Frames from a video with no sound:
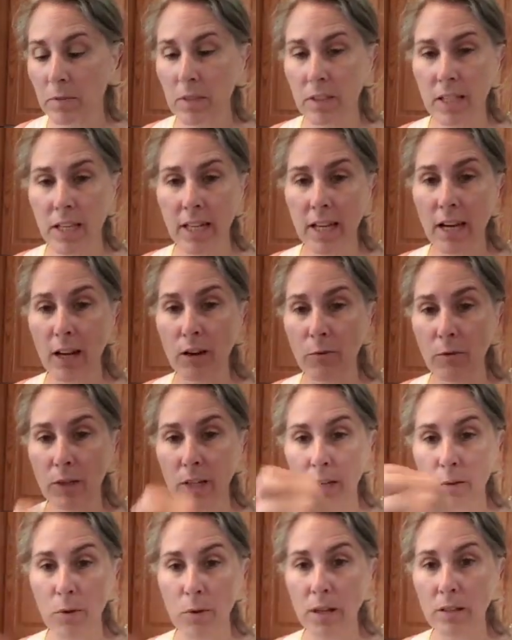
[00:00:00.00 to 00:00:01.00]
take out what
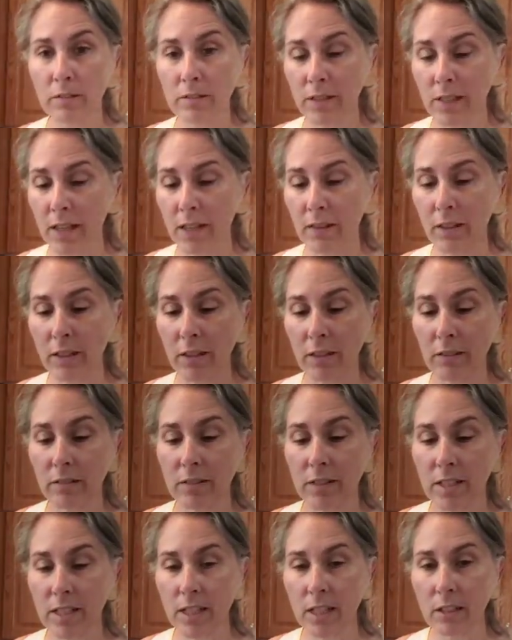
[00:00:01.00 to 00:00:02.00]
I want, and then
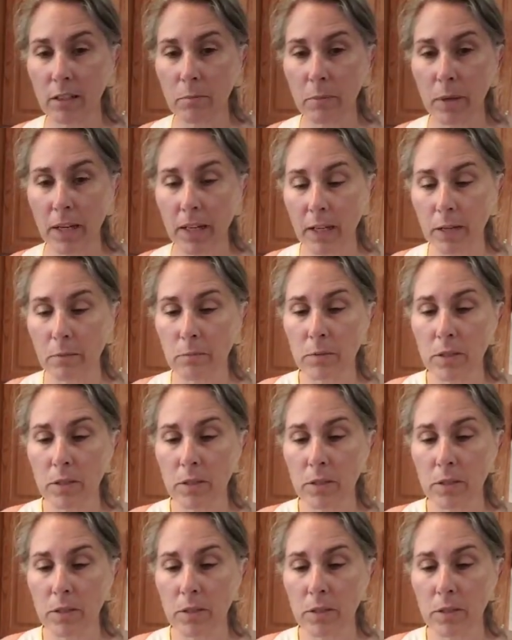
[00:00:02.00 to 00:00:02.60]
seal it back up.